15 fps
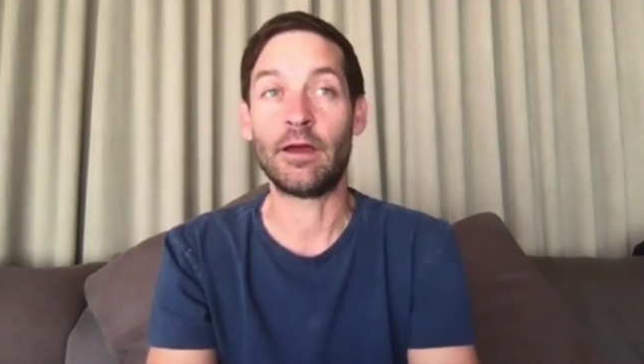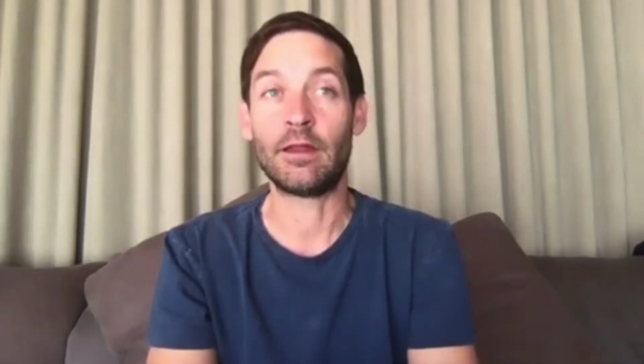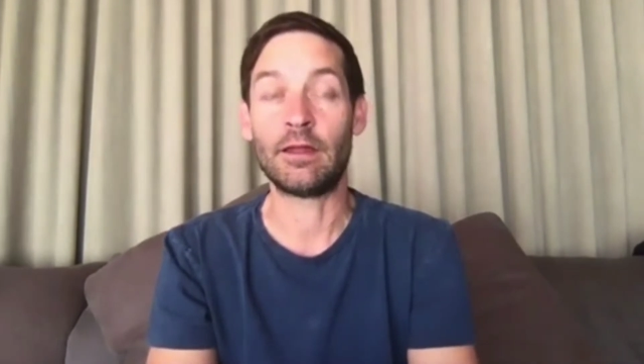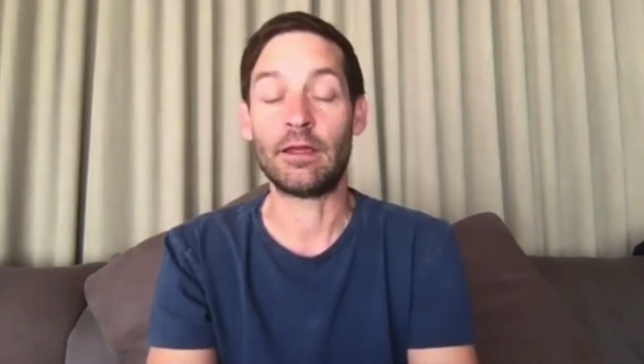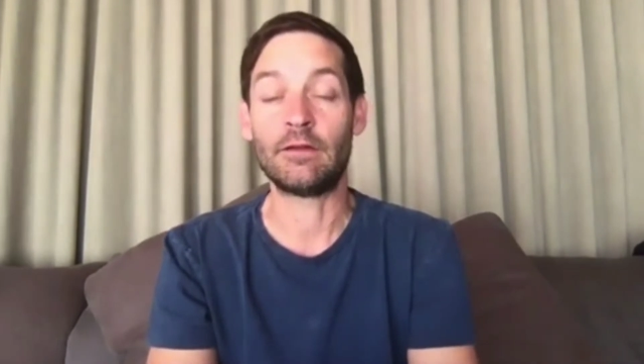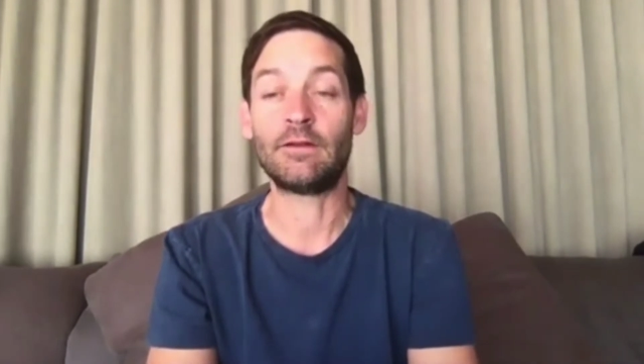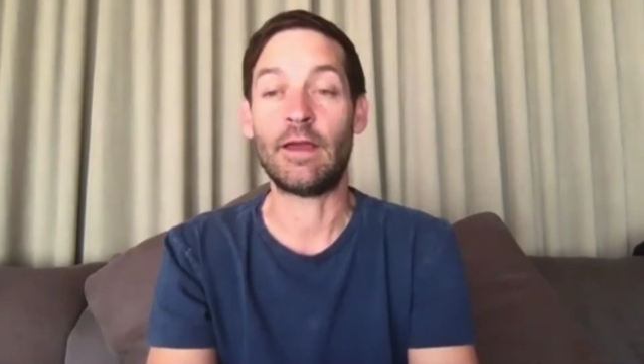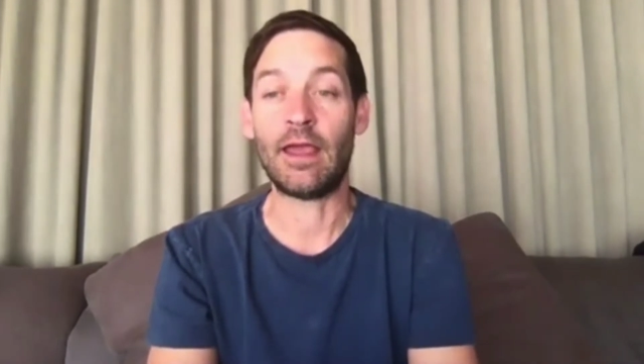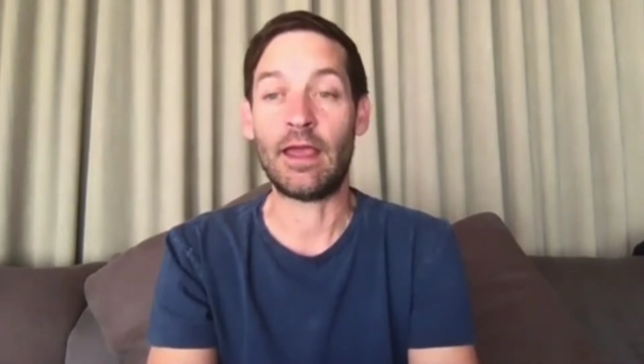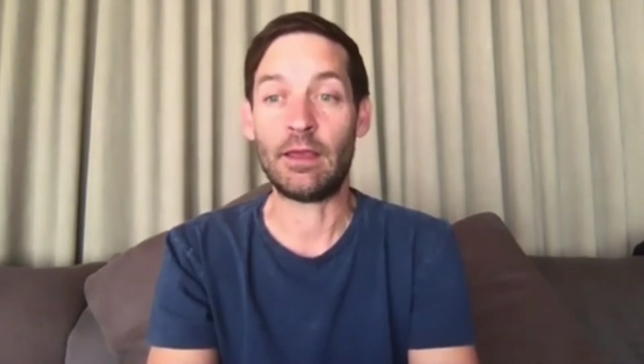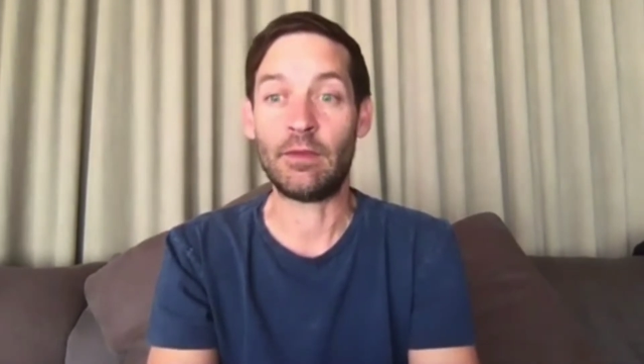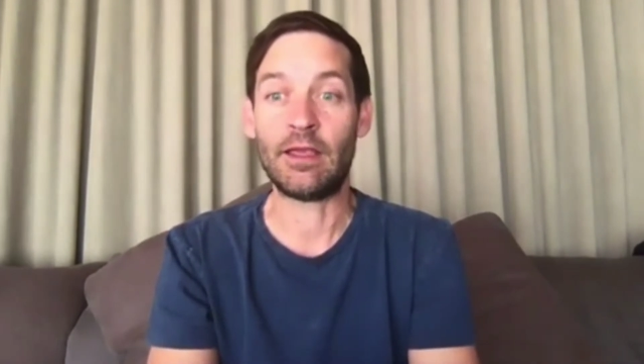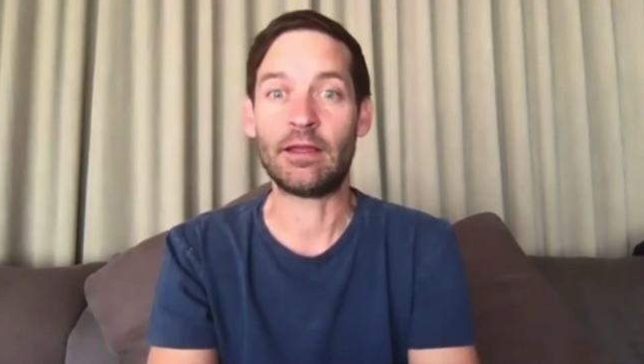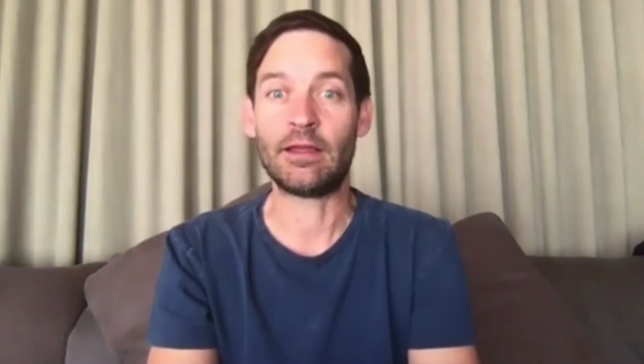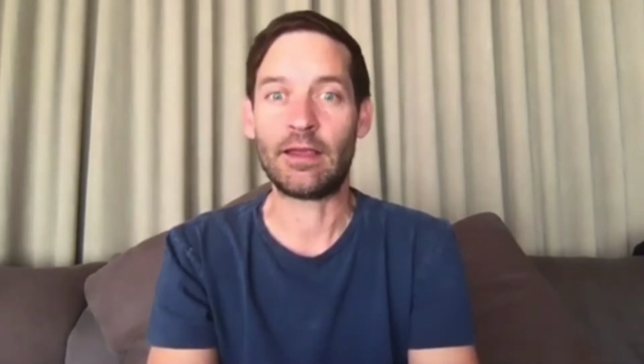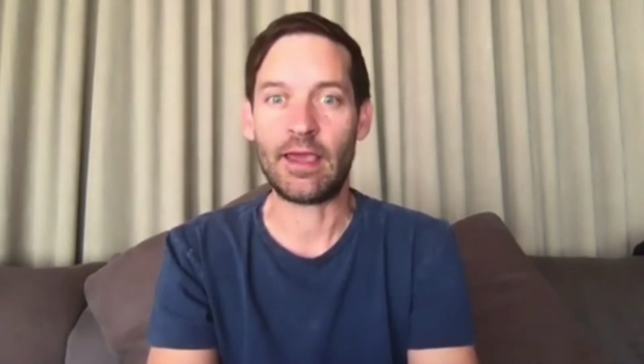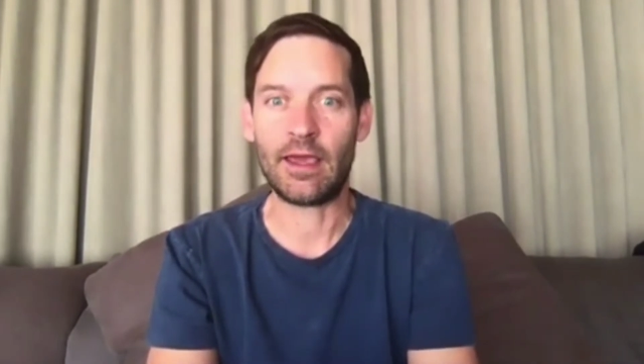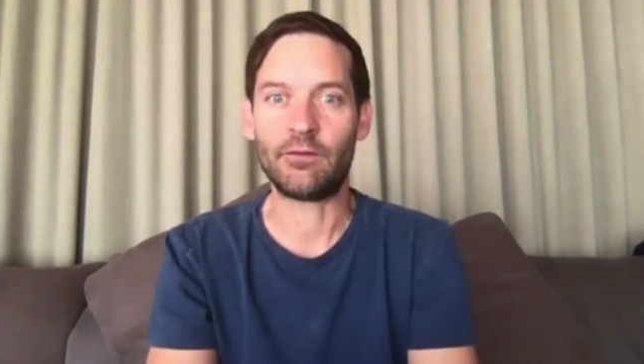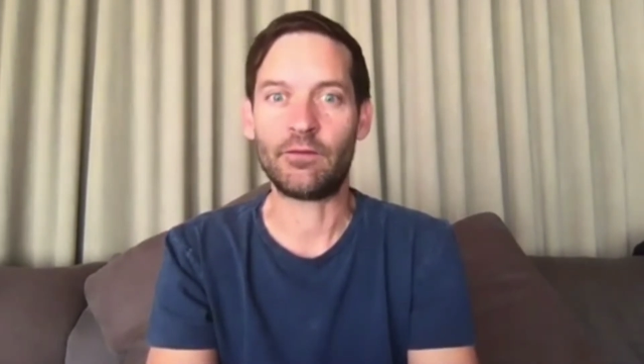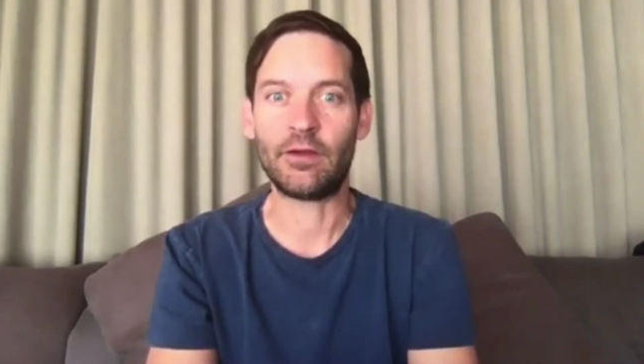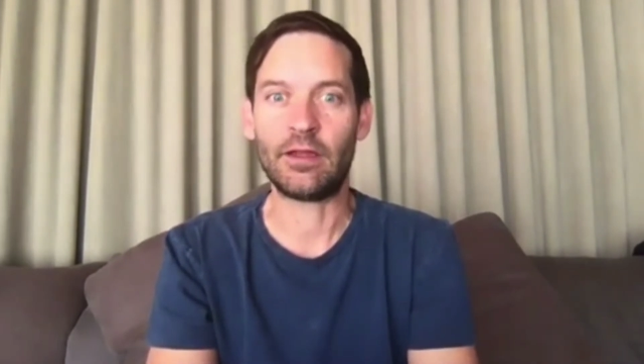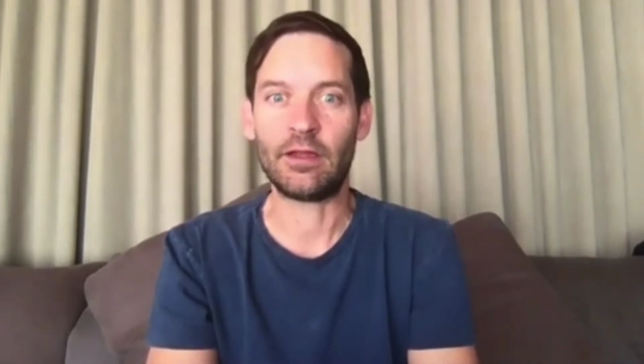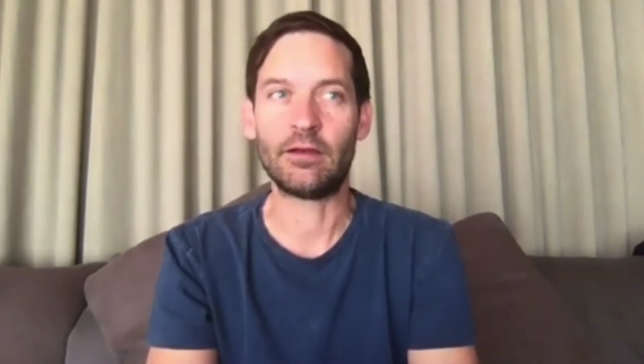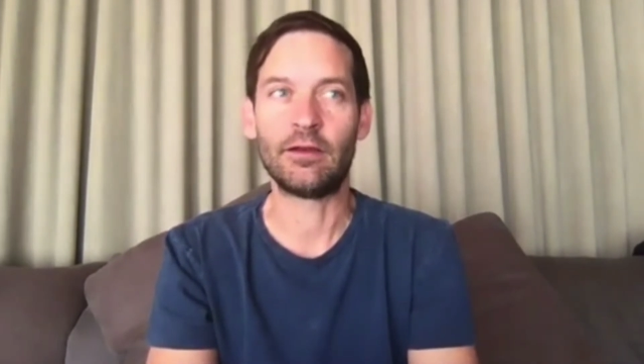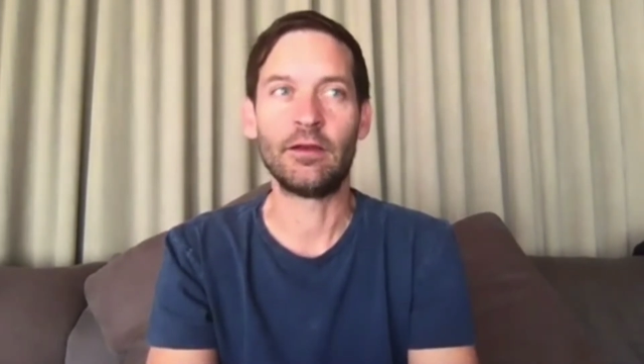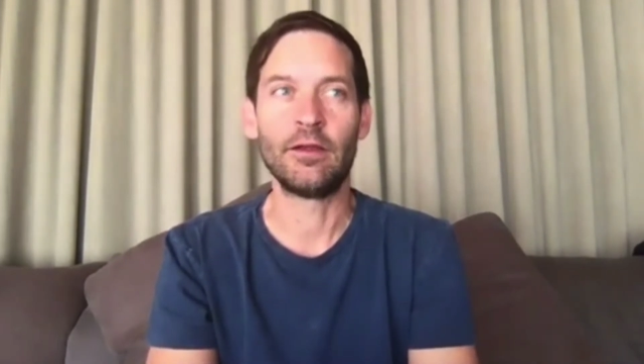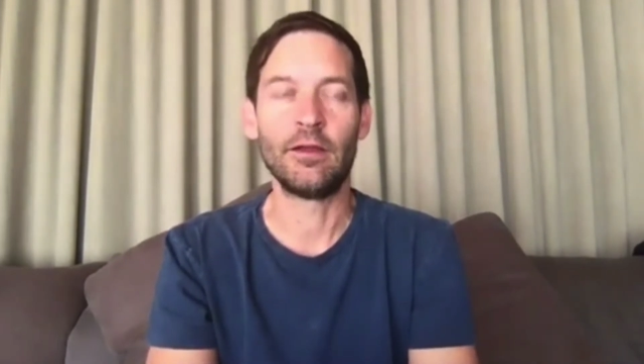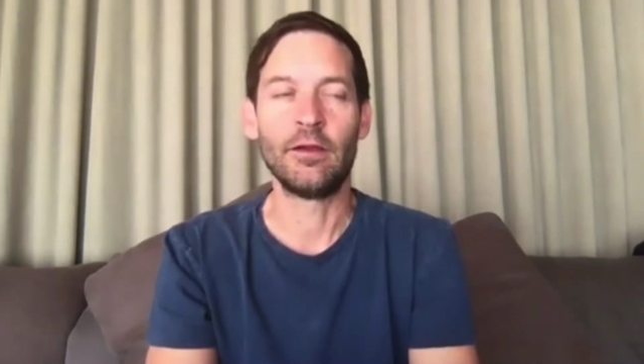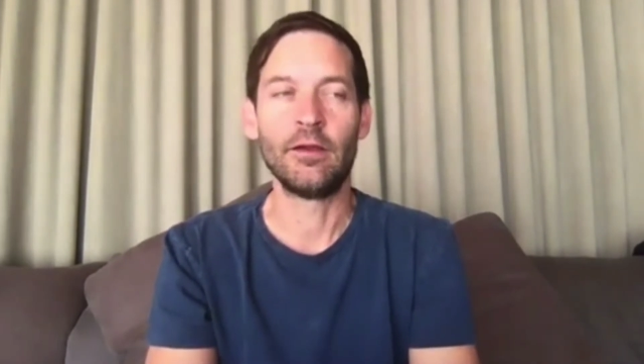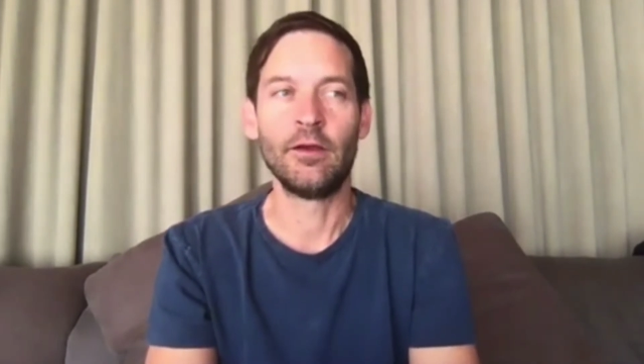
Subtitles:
I think, to Amy and Kevin